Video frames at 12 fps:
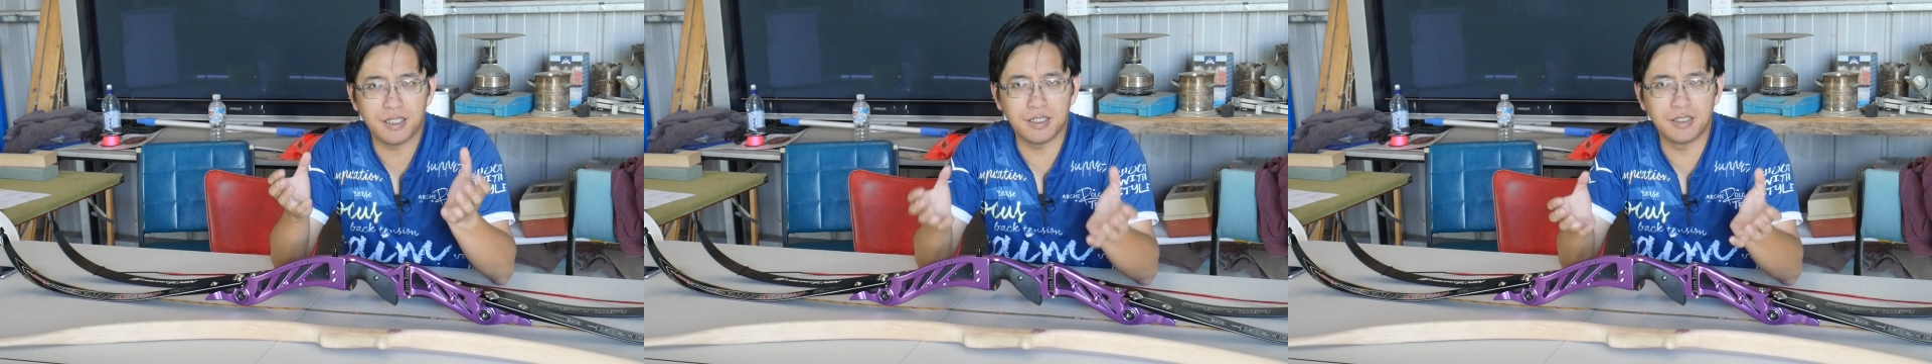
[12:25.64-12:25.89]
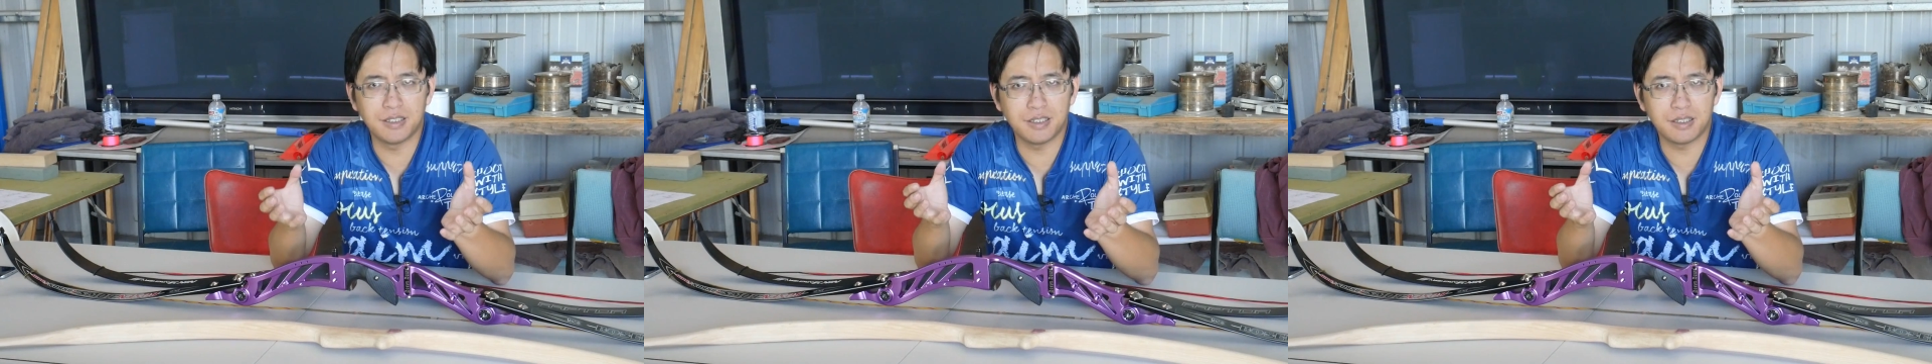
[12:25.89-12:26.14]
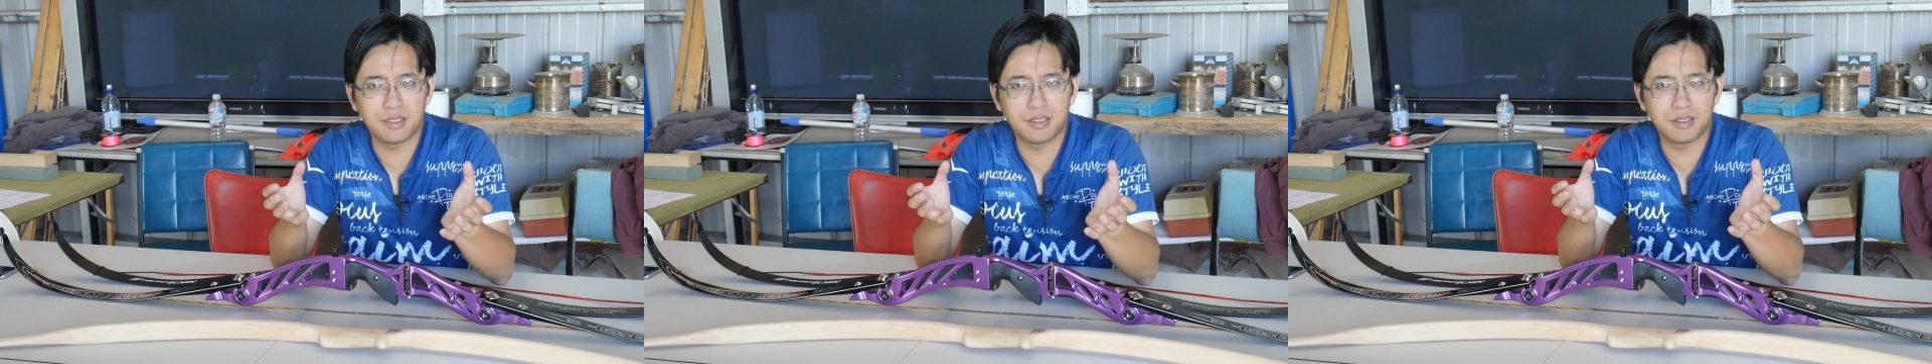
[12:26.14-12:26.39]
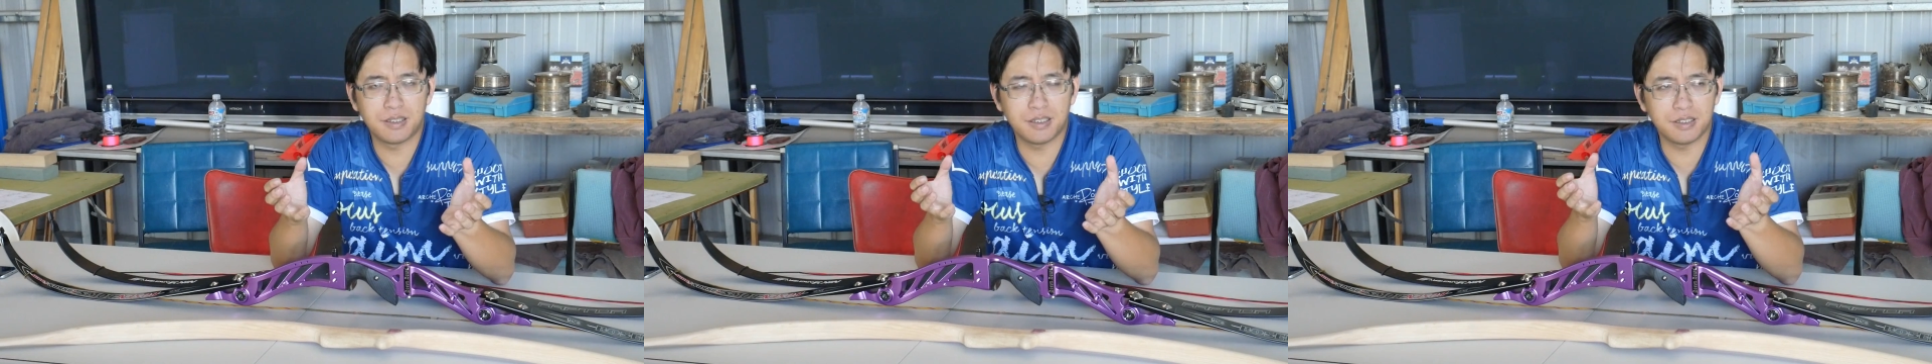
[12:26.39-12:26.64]
isn't
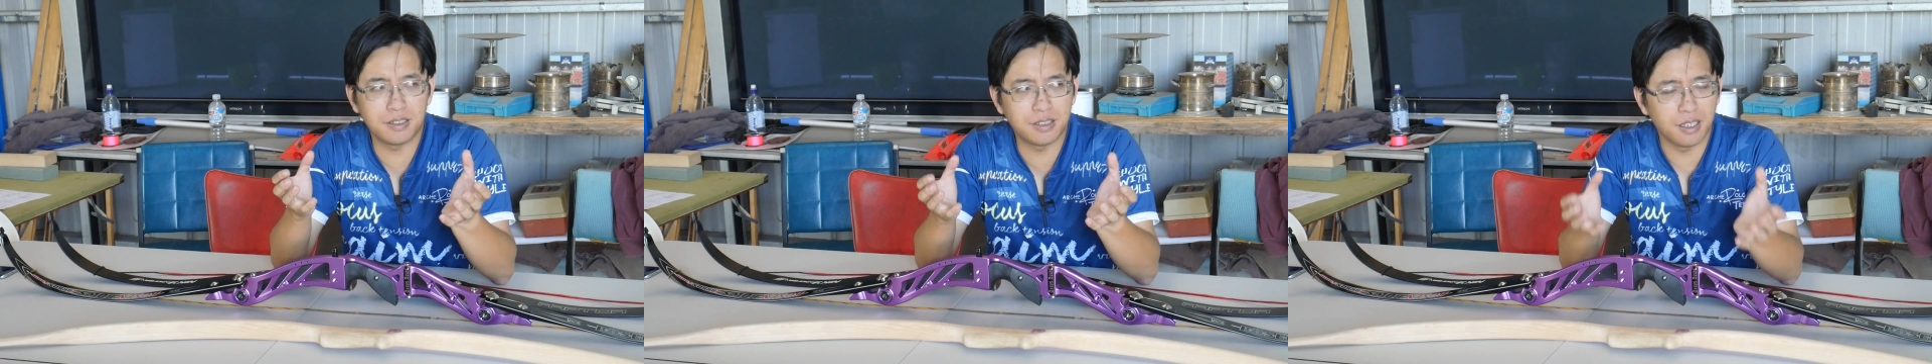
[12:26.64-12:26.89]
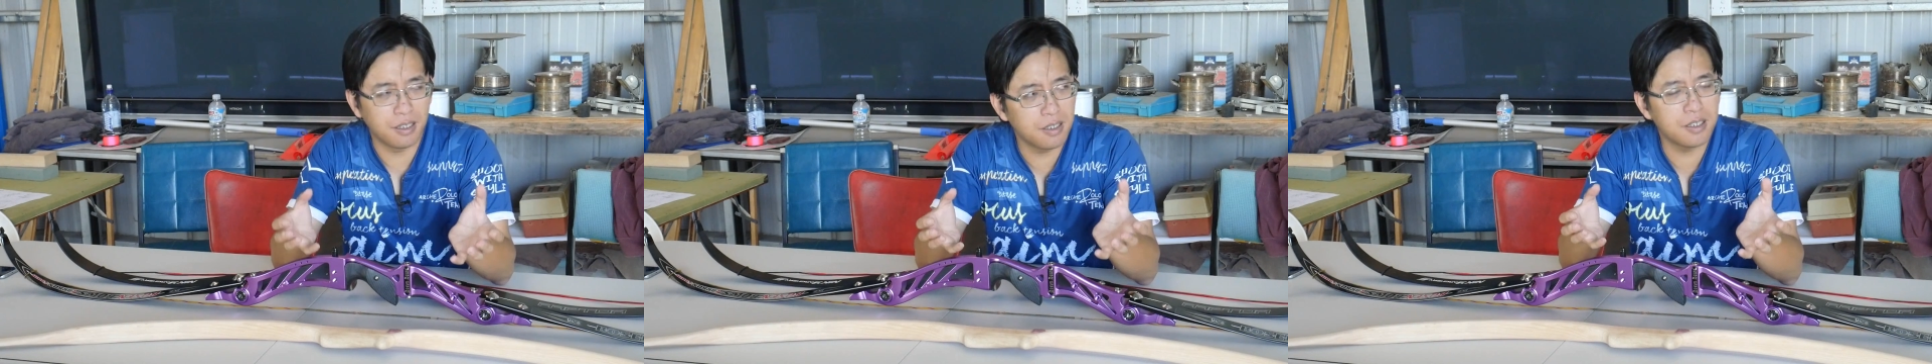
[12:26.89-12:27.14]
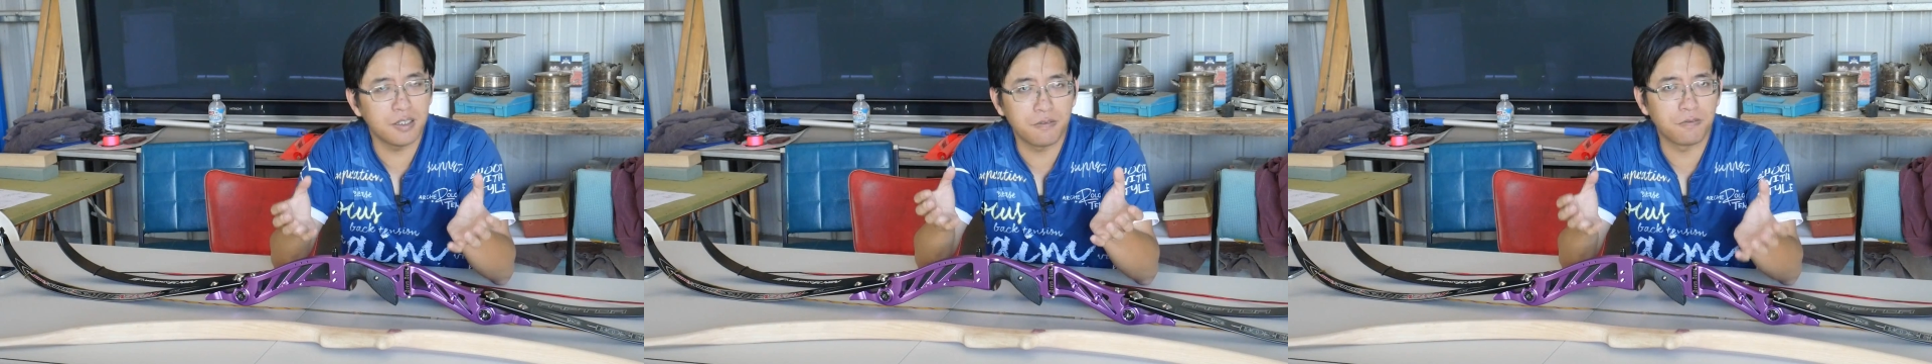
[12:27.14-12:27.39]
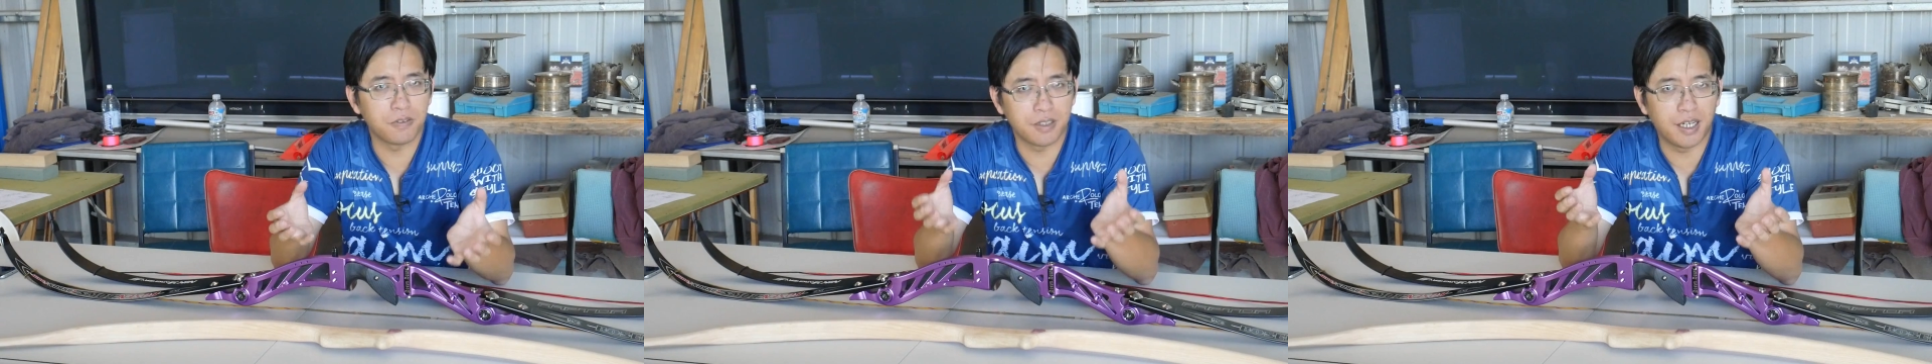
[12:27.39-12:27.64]

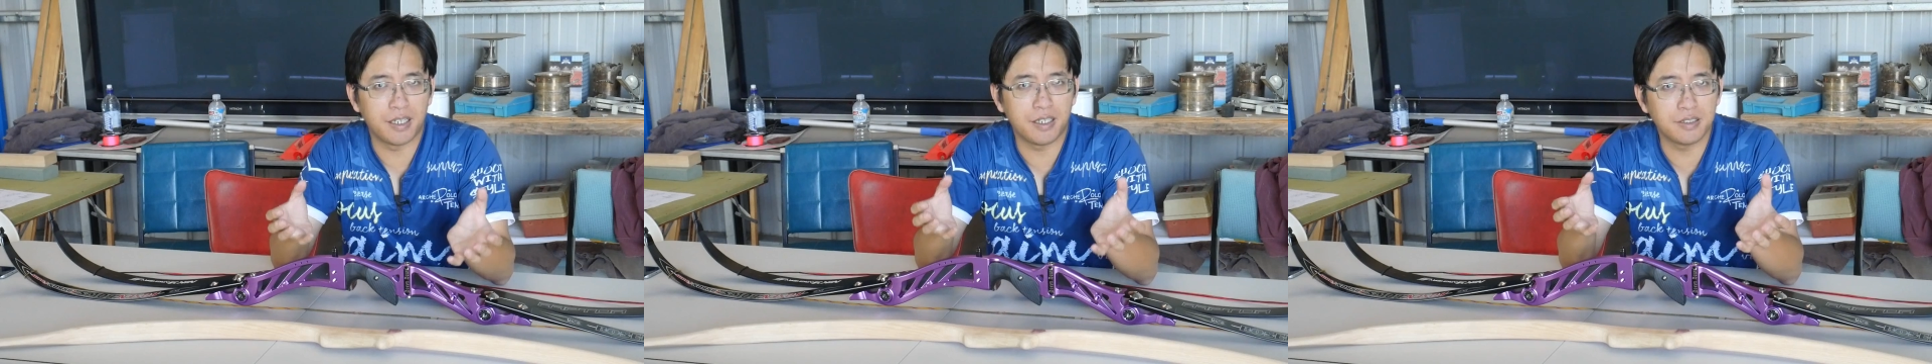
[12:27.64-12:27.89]
designed for that.